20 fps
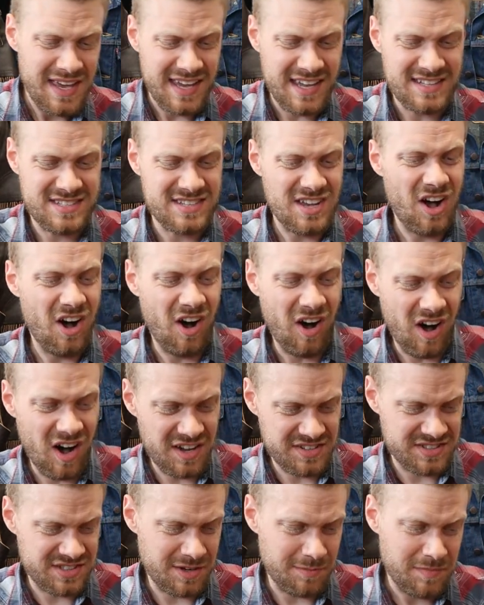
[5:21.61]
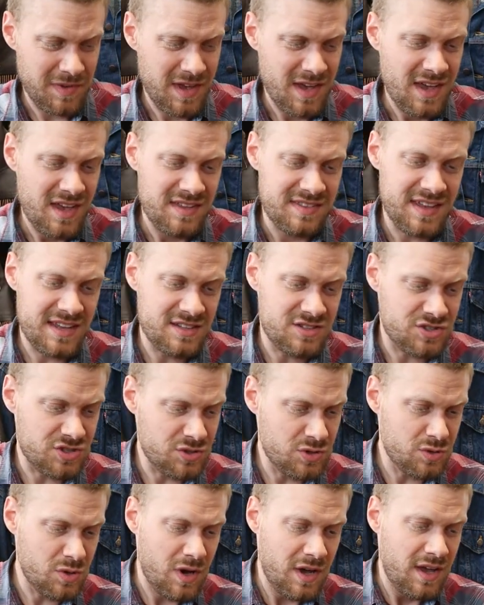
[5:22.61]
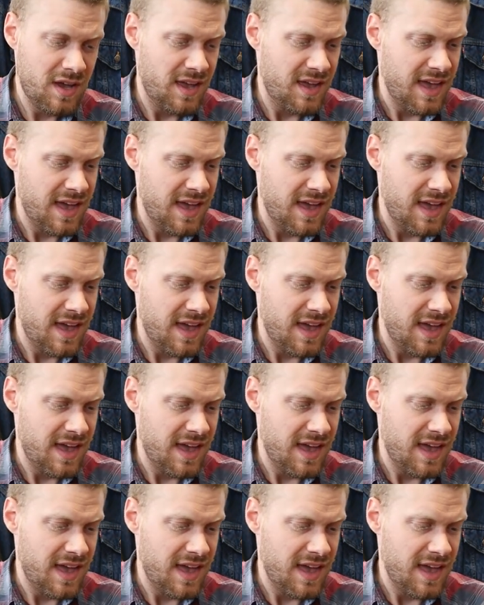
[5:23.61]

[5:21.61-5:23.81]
It's awesome. They do